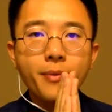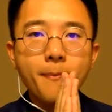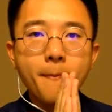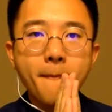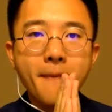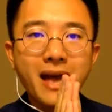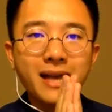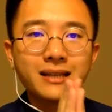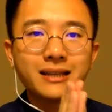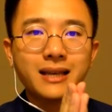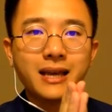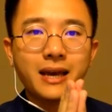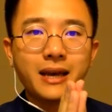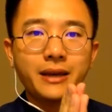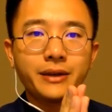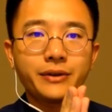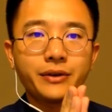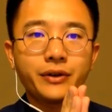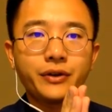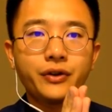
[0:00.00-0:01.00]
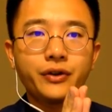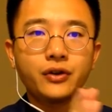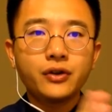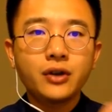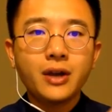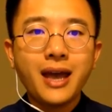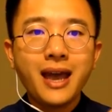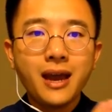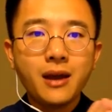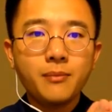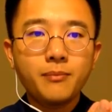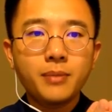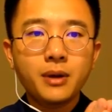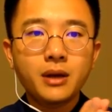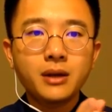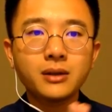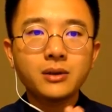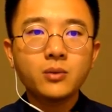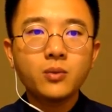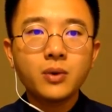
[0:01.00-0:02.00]
best case is n,
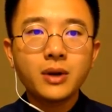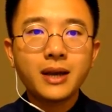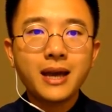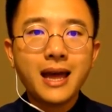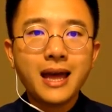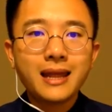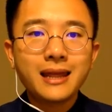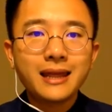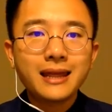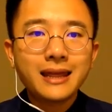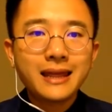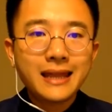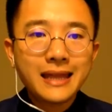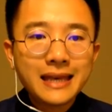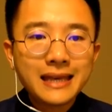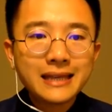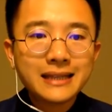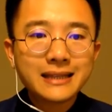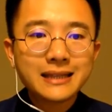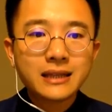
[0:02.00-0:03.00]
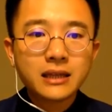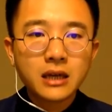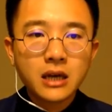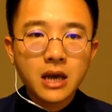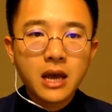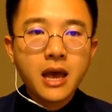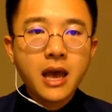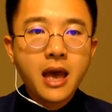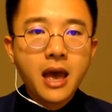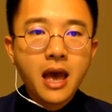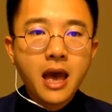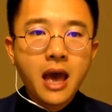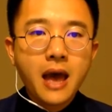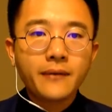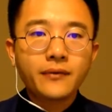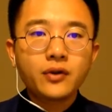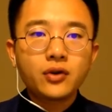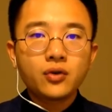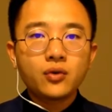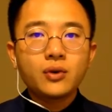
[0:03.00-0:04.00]
because we at least have
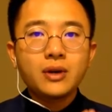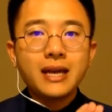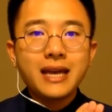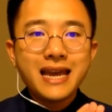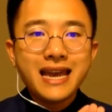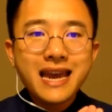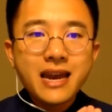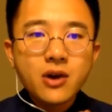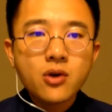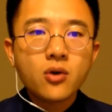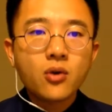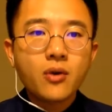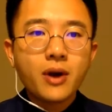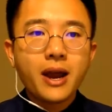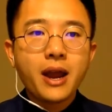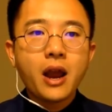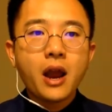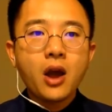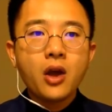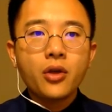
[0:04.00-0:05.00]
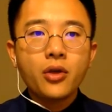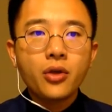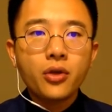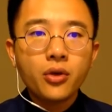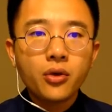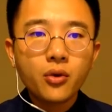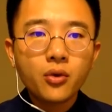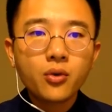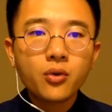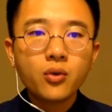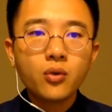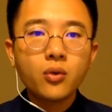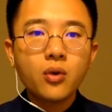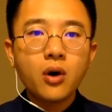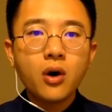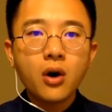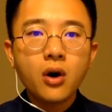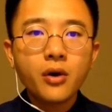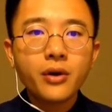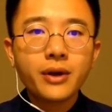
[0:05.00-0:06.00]
to iterate through
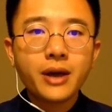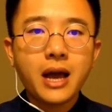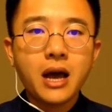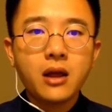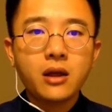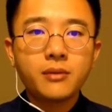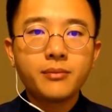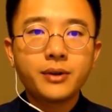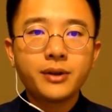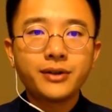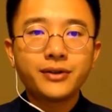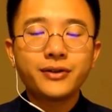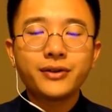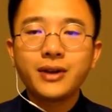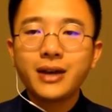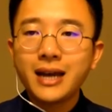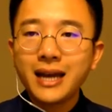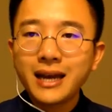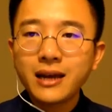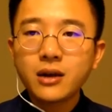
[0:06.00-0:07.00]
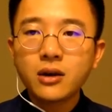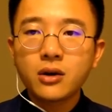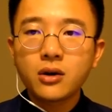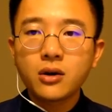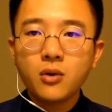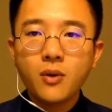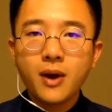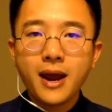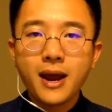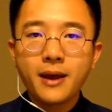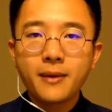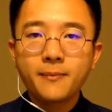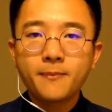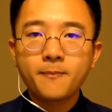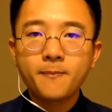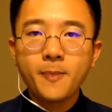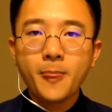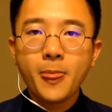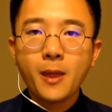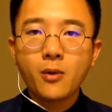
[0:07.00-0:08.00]
all the elements in the array,
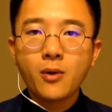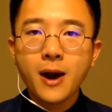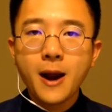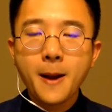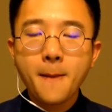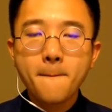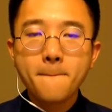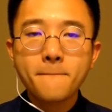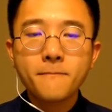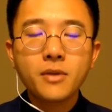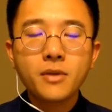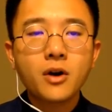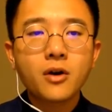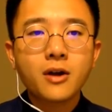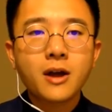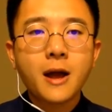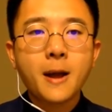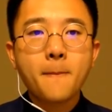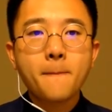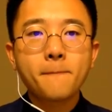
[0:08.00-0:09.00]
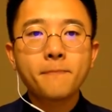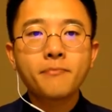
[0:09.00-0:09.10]
right? Okay,